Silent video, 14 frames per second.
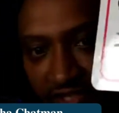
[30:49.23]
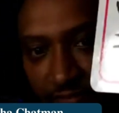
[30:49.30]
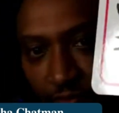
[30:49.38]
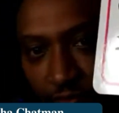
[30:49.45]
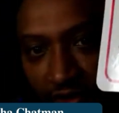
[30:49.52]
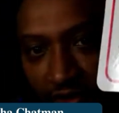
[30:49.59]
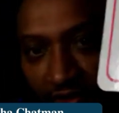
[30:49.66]
see
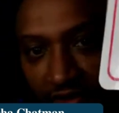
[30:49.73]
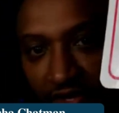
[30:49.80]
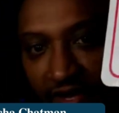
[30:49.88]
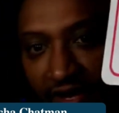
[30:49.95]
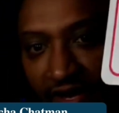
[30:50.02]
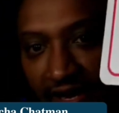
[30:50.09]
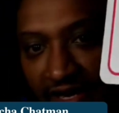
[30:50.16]
me working.
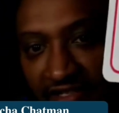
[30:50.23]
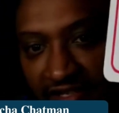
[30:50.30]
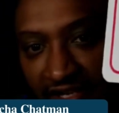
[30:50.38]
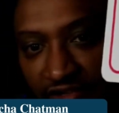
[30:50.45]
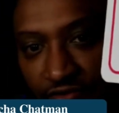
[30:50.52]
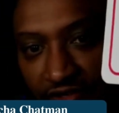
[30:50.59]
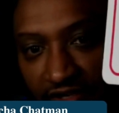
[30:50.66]
Hi,
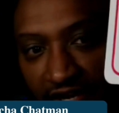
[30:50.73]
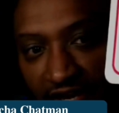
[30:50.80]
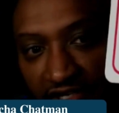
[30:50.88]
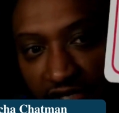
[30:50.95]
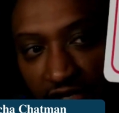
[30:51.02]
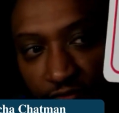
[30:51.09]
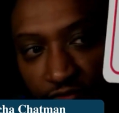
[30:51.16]
Sandra, your
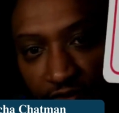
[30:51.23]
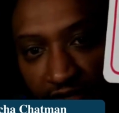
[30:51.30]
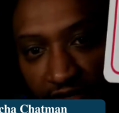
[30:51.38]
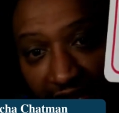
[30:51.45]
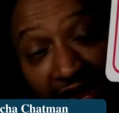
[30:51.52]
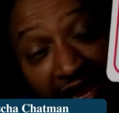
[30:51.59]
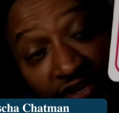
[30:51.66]
cash offer is
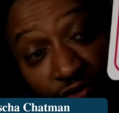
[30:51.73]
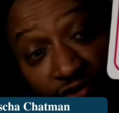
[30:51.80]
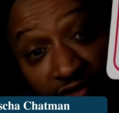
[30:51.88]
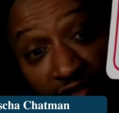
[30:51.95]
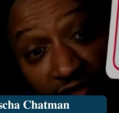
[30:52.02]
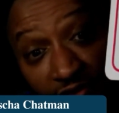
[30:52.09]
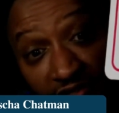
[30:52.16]
ready. I do
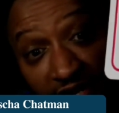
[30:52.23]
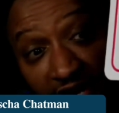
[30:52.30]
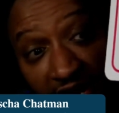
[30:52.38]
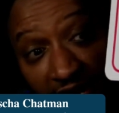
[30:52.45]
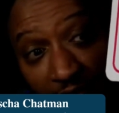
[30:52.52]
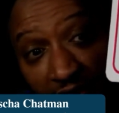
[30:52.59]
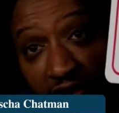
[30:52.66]
this all the
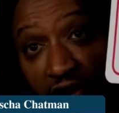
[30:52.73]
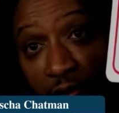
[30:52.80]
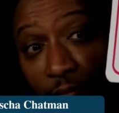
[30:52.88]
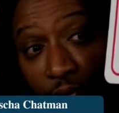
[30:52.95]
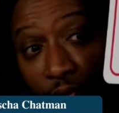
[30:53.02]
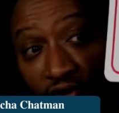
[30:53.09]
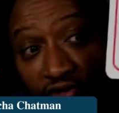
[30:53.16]
time.
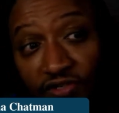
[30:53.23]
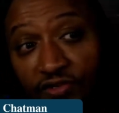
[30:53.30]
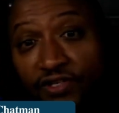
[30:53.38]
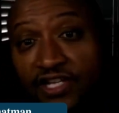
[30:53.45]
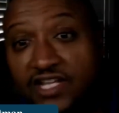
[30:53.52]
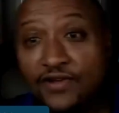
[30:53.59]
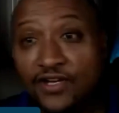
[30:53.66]

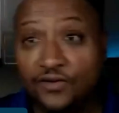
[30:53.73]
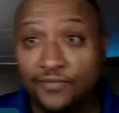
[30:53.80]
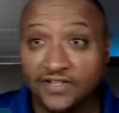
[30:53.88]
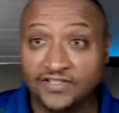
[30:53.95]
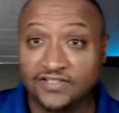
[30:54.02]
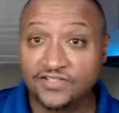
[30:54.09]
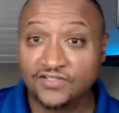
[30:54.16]
Personal email
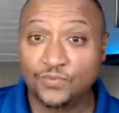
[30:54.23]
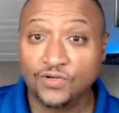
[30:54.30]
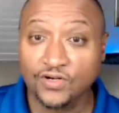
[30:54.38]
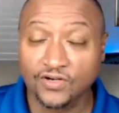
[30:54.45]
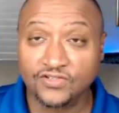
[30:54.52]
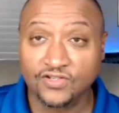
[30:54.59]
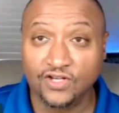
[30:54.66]
messages
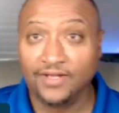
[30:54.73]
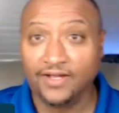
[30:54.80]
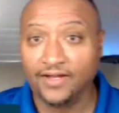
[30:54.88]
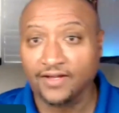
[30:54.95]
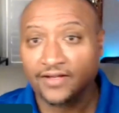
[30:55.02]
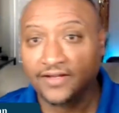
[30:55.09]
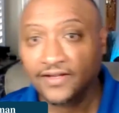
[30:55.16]
work. So I'm
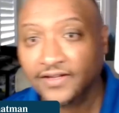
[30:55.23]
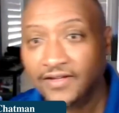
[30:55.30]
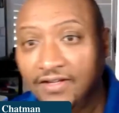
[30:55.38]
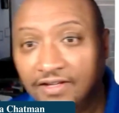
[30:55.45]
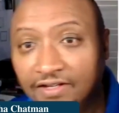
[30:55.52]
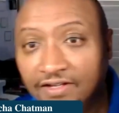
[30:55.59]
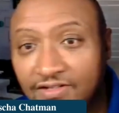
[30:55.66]
like,
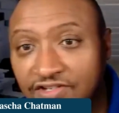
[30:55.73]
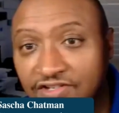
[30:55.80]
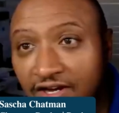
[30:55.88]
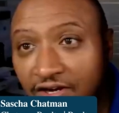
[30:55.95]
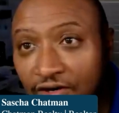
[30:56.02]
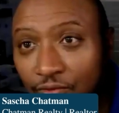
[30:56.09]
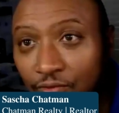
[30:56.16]

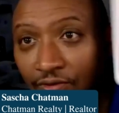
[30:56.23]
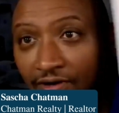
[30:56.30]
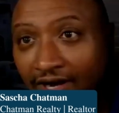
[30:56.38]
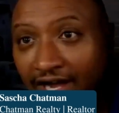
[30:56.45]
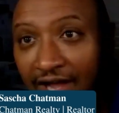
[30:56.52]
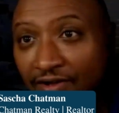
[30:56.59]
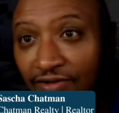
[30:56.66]
Joe,
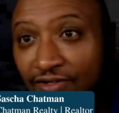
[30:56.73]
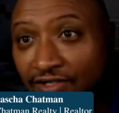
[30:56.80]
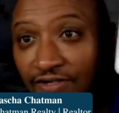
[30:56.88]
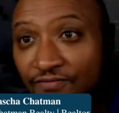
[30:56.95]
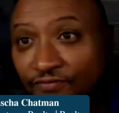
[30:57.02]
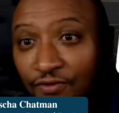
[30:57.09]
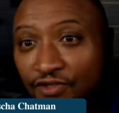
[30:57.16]
I've been
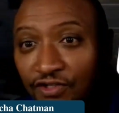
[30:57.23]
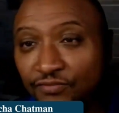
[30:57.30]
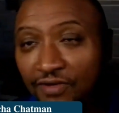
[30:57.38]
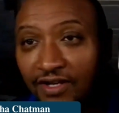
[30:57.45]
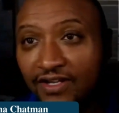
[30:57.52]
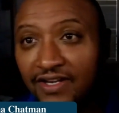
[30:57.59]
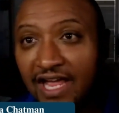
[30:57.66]
looking for you,
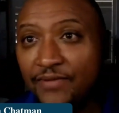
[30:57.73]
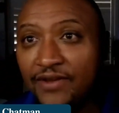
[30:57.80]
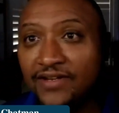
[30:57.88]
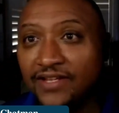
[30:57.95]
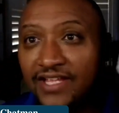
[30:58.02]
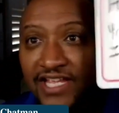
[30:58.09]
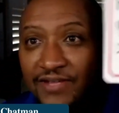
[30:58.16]
man. I've
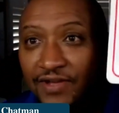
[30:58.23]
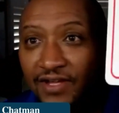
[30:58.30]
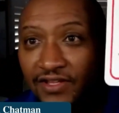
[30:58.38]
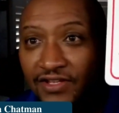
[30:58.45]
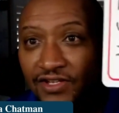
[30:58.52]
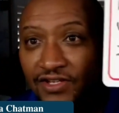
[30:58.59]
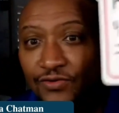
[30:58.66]
been
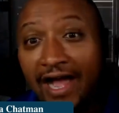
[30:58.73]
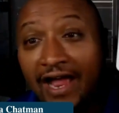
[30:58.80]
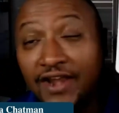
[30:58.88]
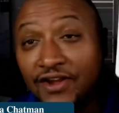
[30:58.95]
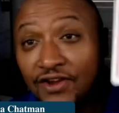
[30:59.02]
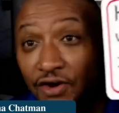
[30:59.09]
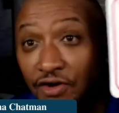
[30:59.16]
emailing you.
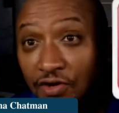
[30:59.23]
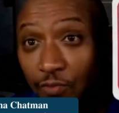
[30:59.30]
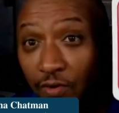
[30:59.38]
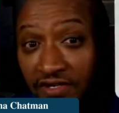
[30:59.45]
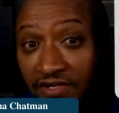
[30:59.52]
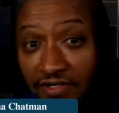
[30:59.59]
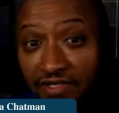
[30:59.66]
I know you're
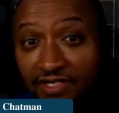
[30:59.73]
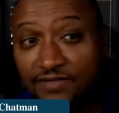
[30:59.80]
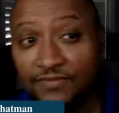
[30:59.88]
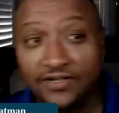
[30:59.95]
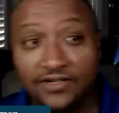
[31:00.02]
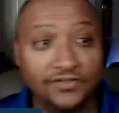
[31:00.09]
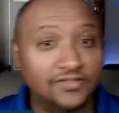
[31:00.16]
watching the
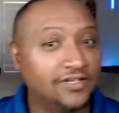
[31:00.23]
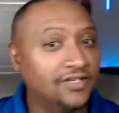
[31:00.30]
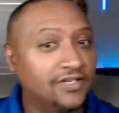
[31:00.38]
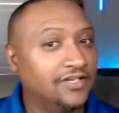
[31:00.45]
emails,